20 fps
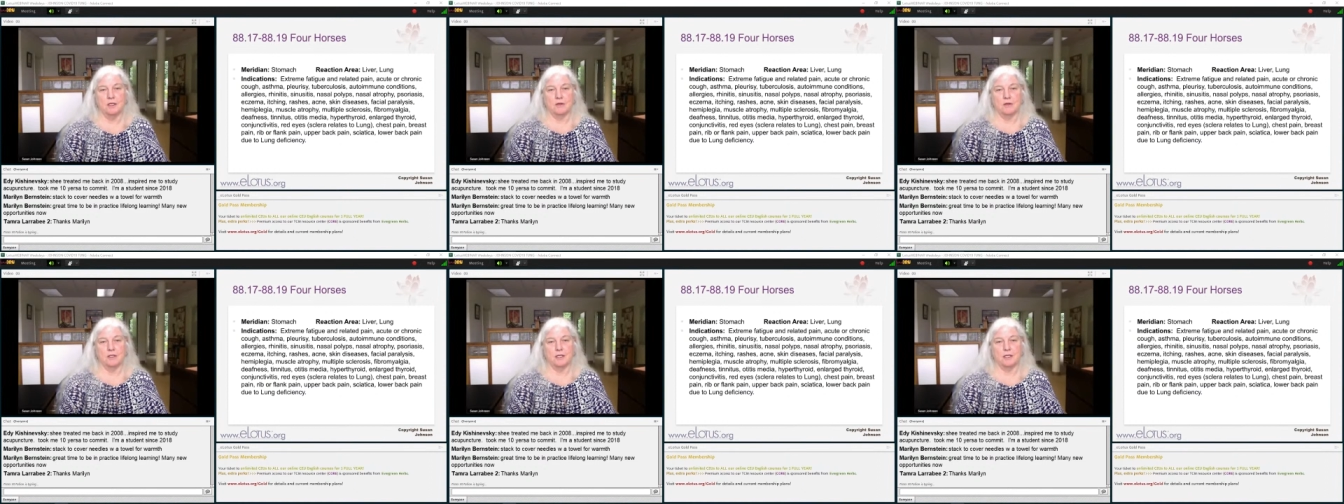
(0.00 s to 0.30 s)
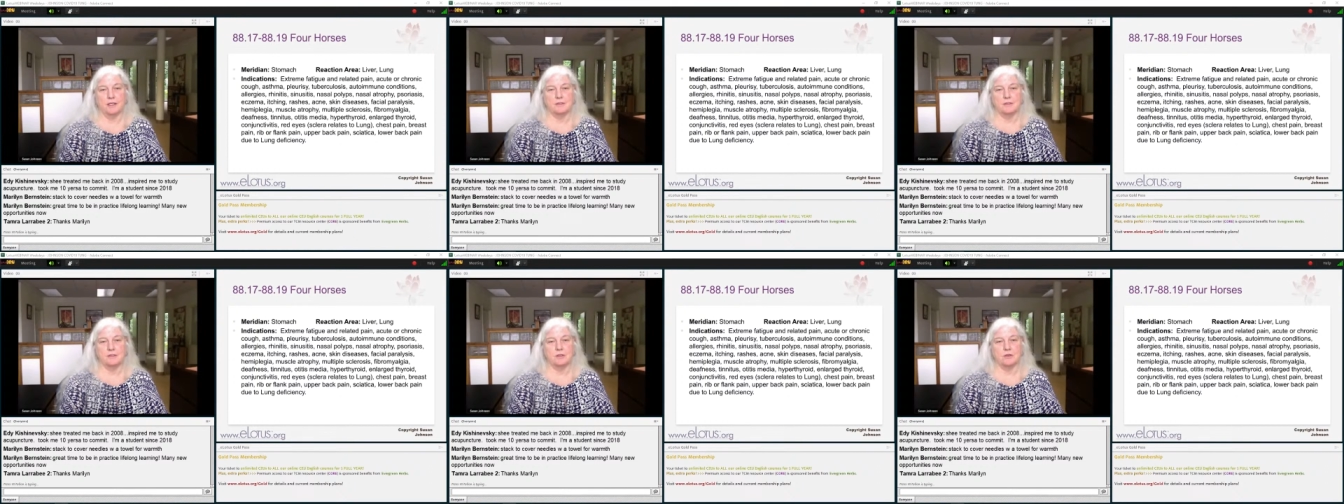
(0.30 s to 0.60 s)

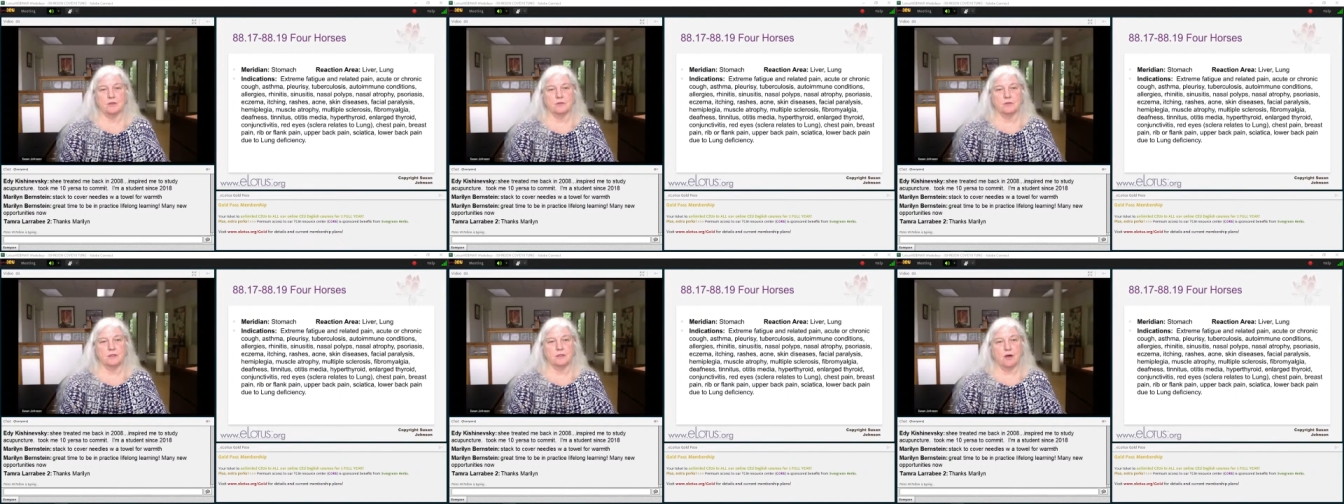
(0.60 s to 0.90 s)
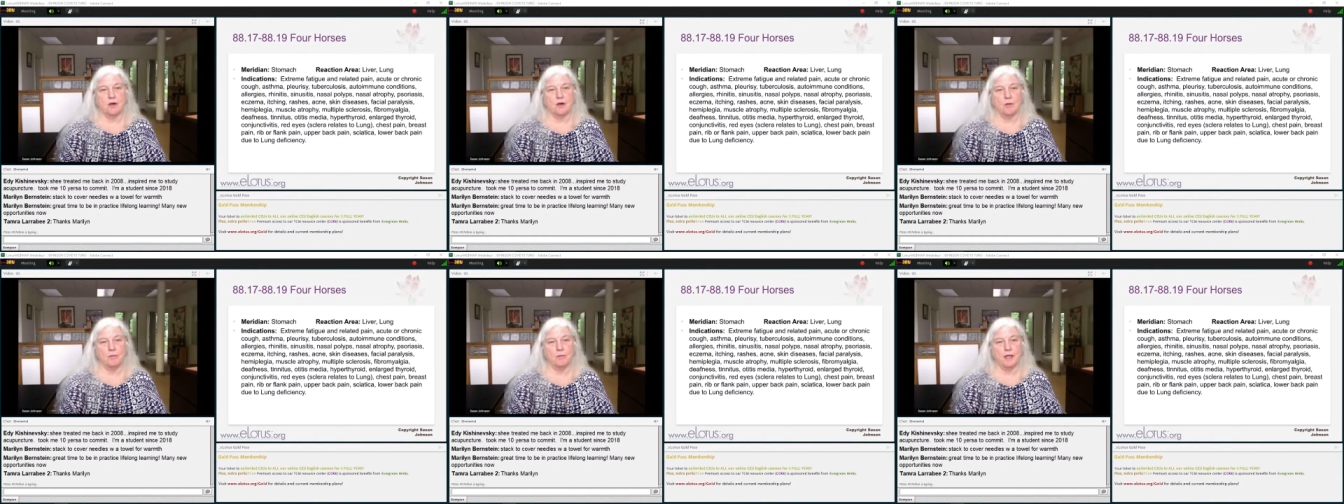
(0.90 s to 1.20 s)
Okay, so the
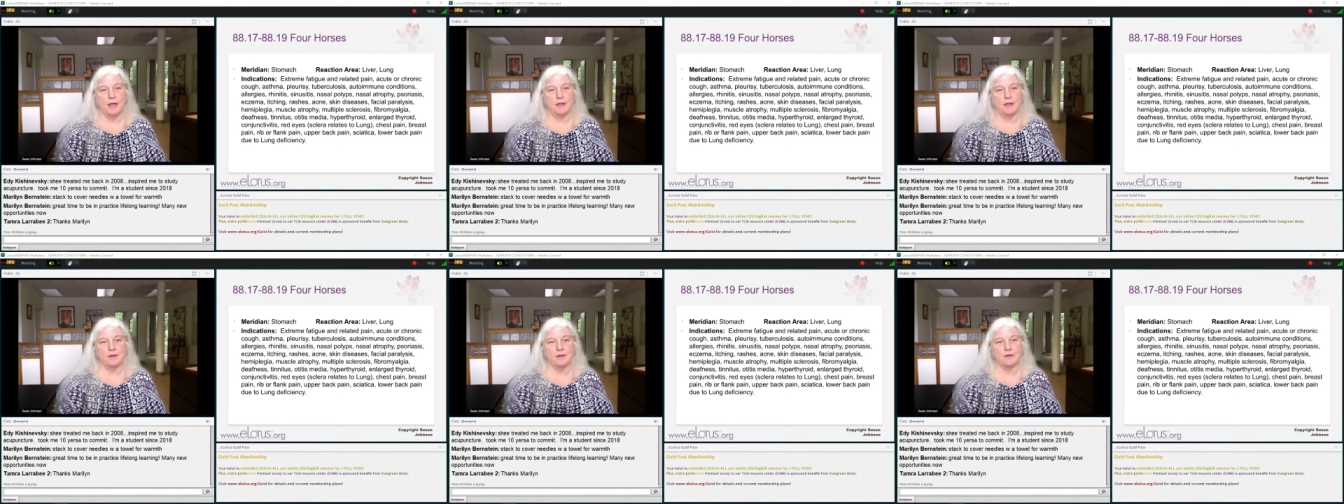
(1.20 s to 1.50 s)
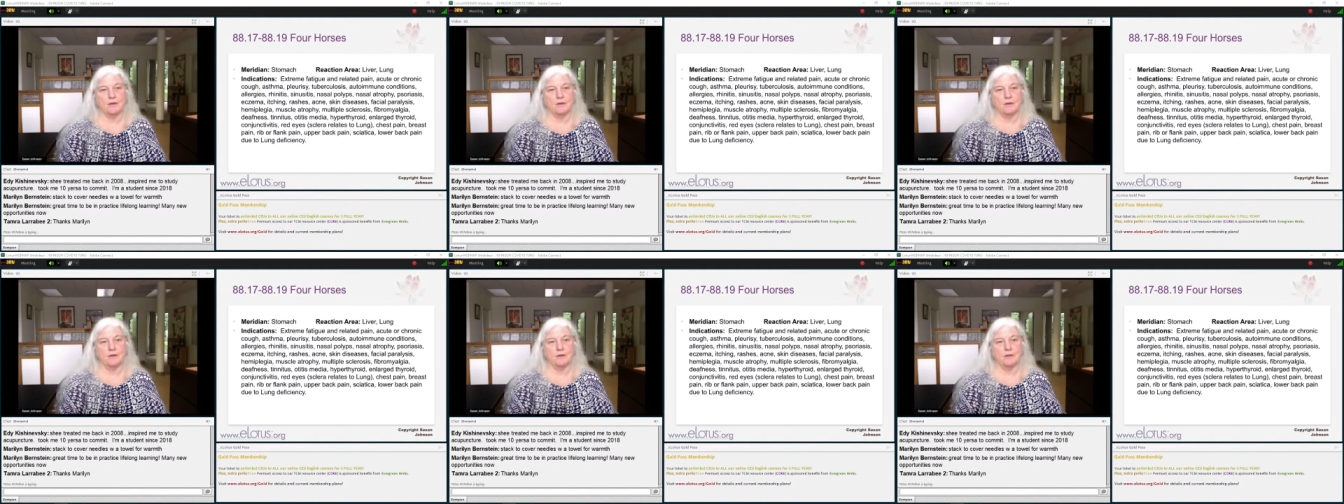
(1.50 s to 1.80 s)

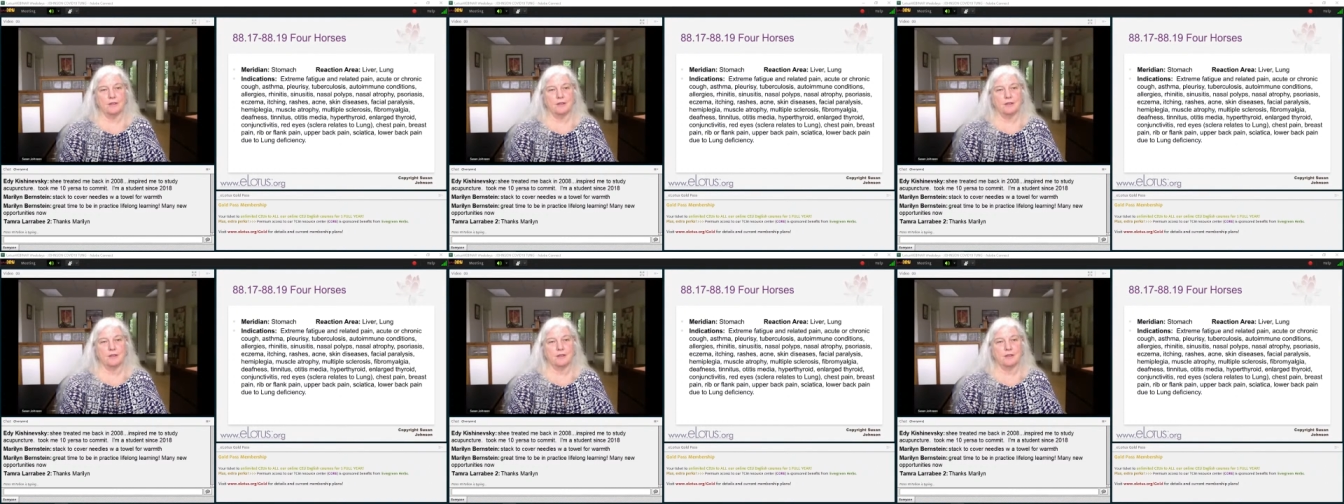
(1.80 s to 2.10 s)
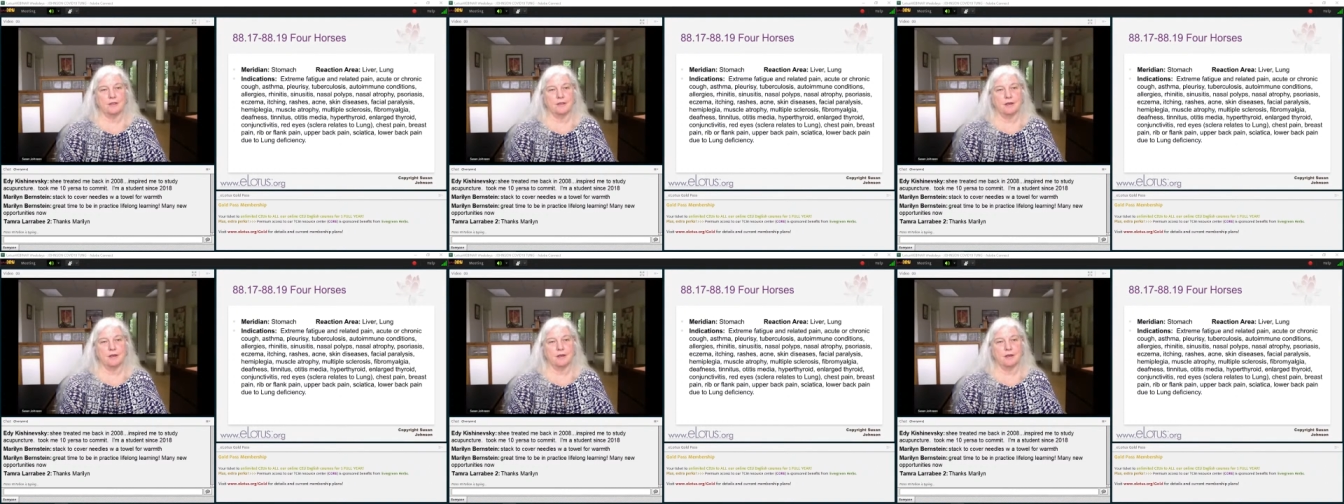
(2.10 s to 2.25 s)
gallbladder uh,